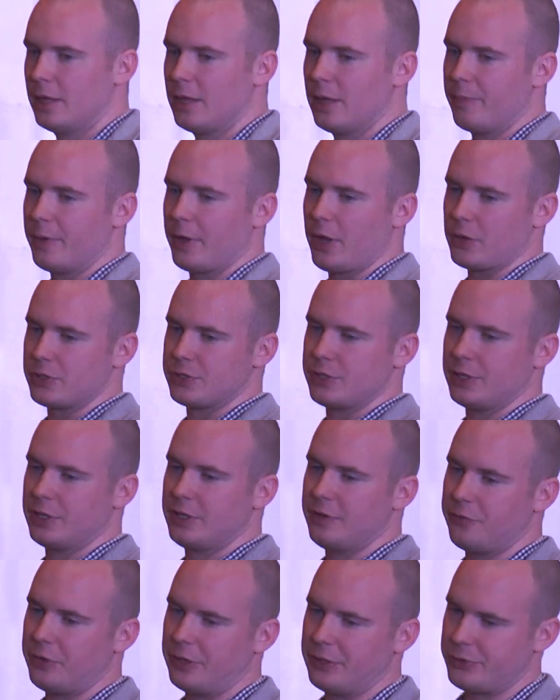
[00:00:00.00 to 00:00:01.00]
Because
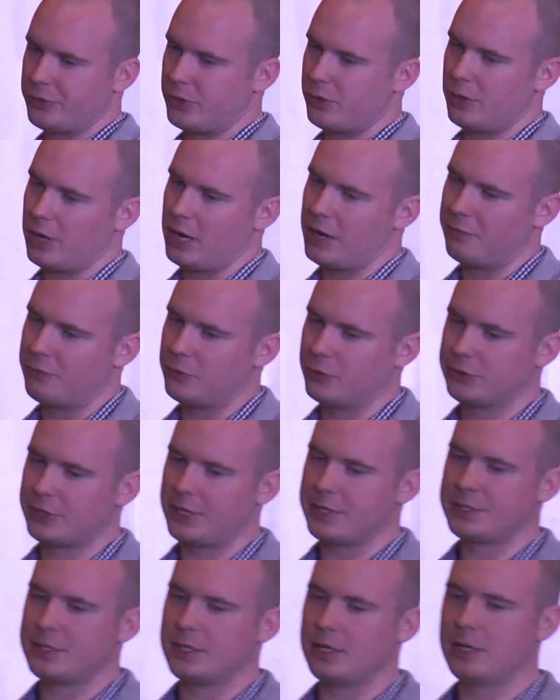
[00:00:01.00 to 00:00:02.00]
different roles are for
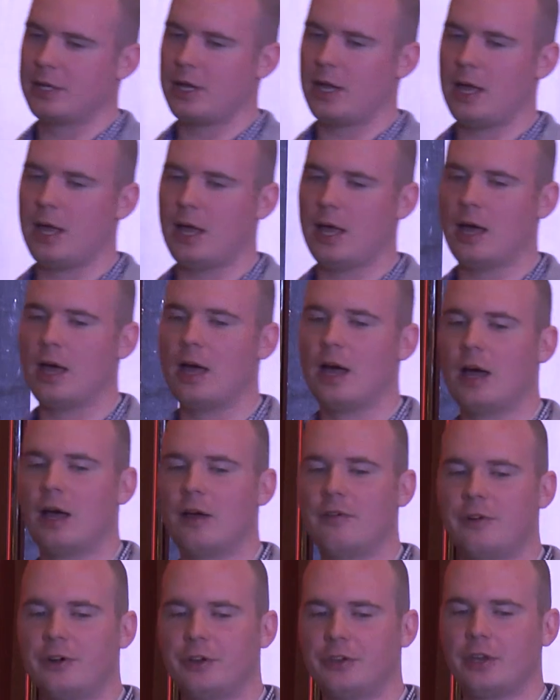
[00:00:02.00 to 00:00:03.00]
testing
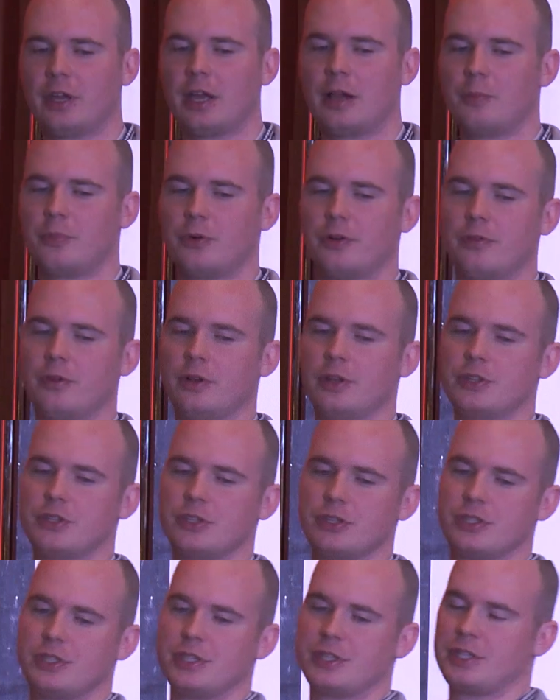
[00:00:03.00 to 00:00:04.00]
vertical
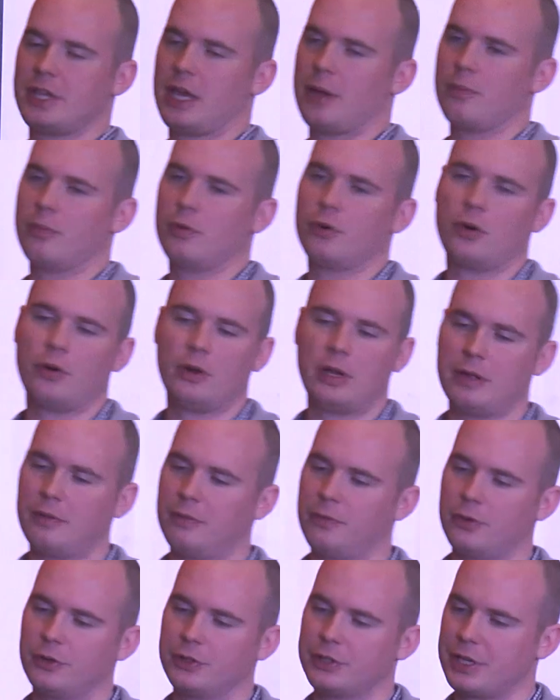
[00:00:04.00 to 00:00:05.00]
privileges, the same role are
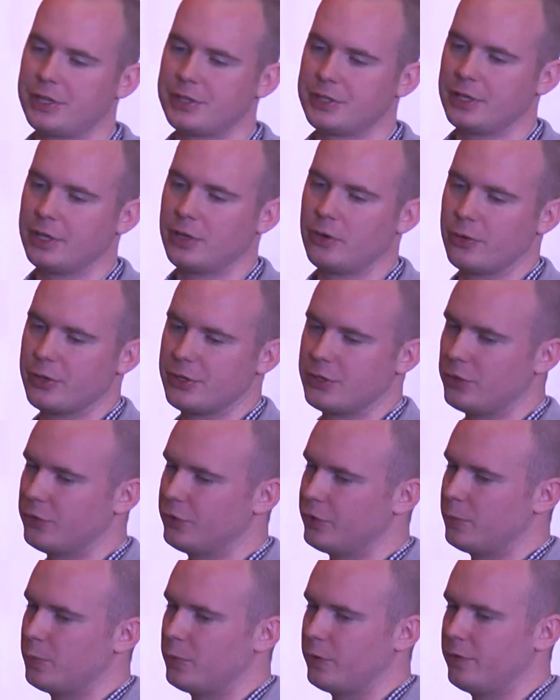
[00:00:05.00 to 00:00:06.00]
for testing
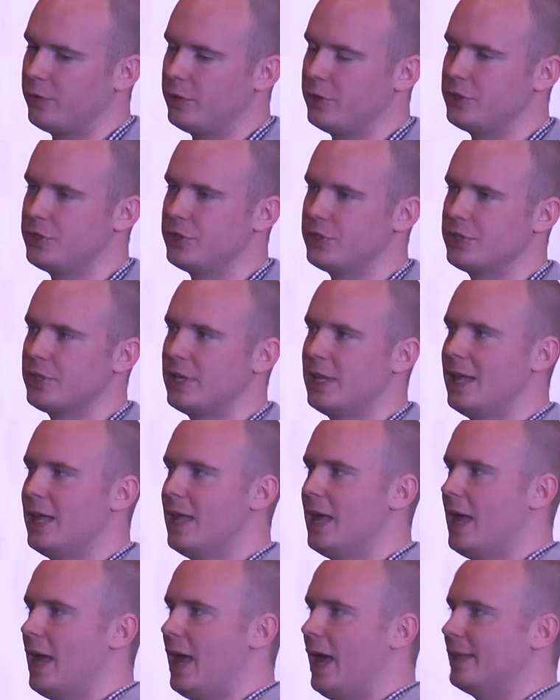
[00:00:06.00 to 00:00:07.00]
horizontal privileges,
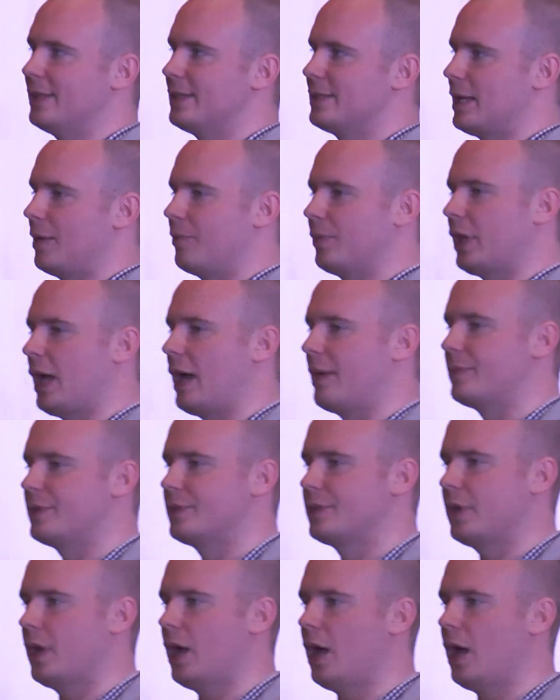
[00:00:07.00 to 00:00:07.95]
and sometimes